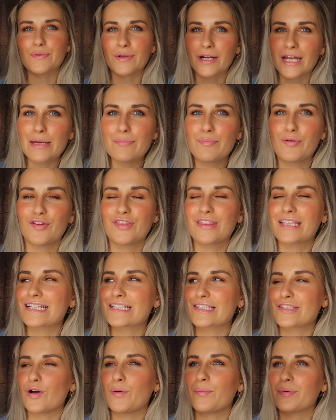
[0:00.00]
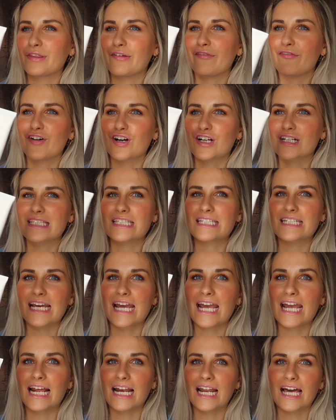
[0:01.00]
when I put this up the first
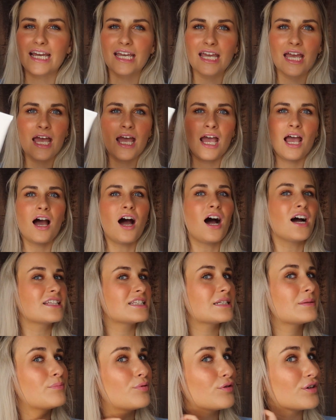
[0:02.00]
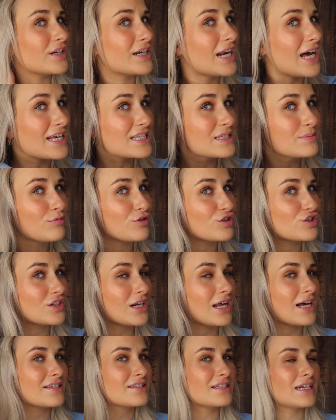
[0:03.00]
day, like, I didn't put in as much
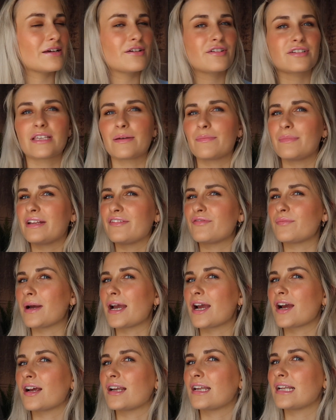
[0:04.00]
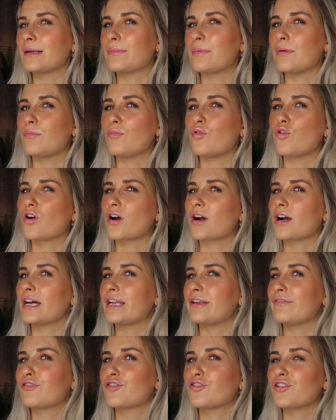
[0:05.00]
last night because I'm leaving my hair a little bit more kind
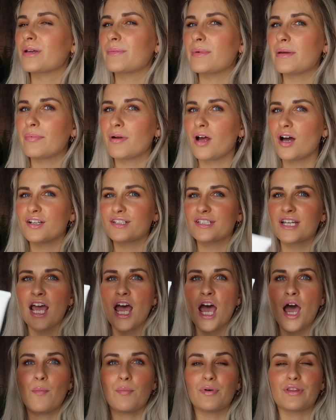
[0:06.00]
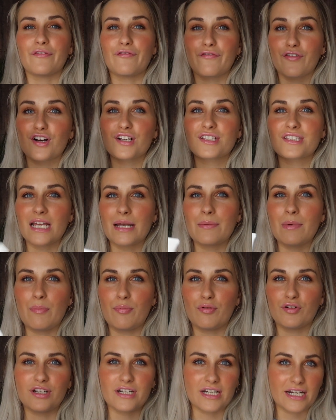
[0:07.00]
of creamy blonde, but the first time I
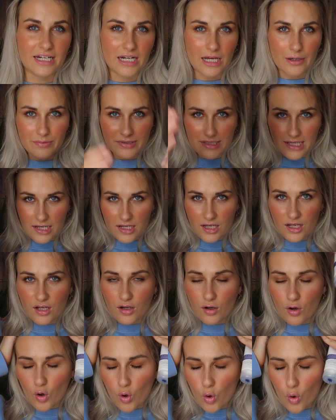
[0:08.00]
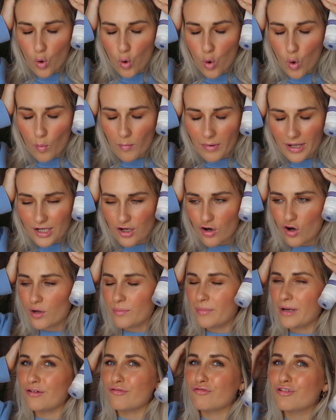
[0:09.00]
put it in I was like, oh my god,
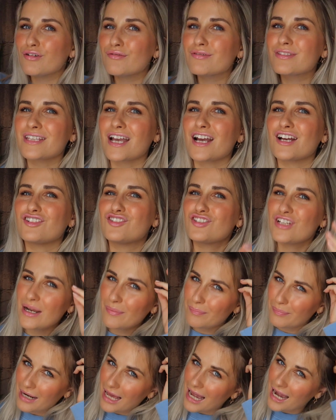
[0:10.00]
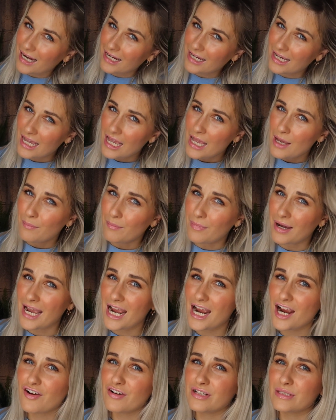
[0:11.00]
my roots are jet black, my
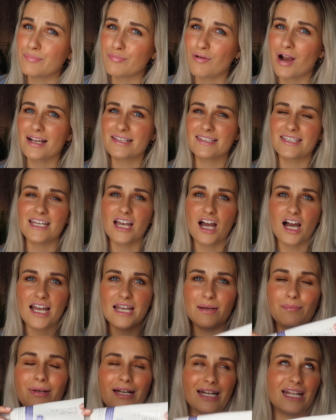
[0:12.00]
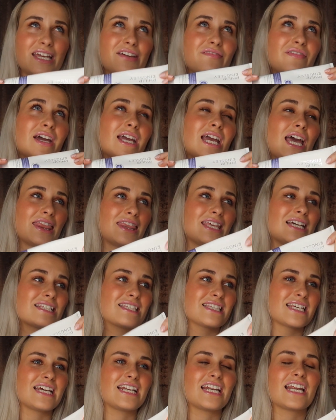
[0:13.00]
hair is brassy, I'm leaving
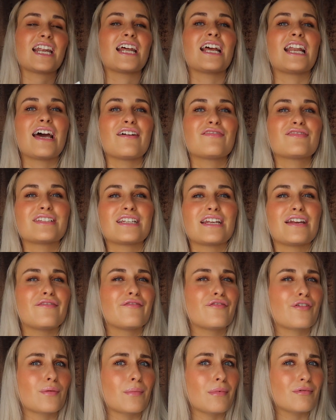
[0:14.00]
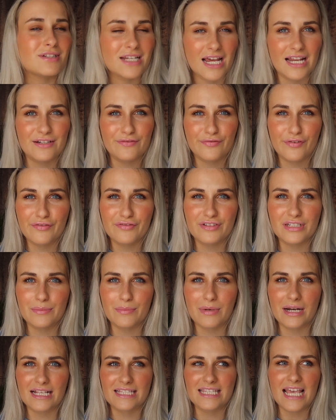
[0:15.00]
this in. And I left it in for about 10 to 15
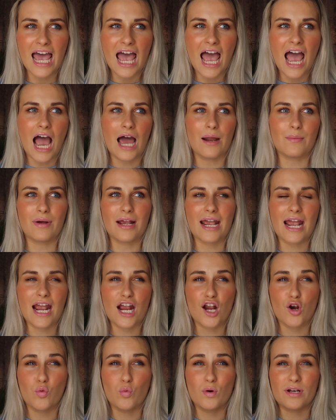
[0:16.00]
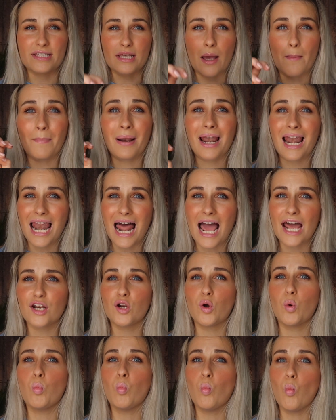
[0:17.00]
minutes and my hair was
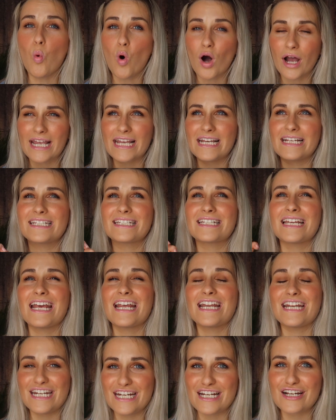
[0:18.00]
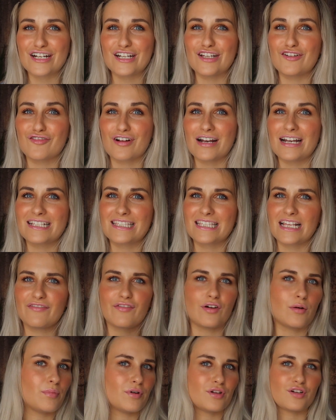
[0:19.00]
platinum white, nearly grey
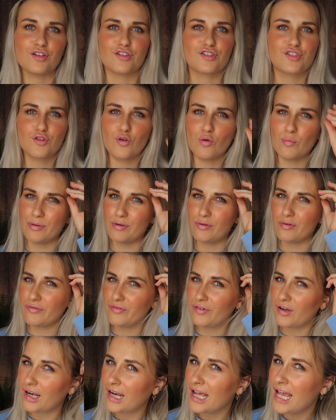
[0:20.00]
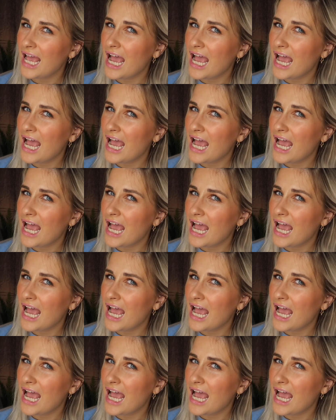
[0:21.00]
silver, but so beautiful.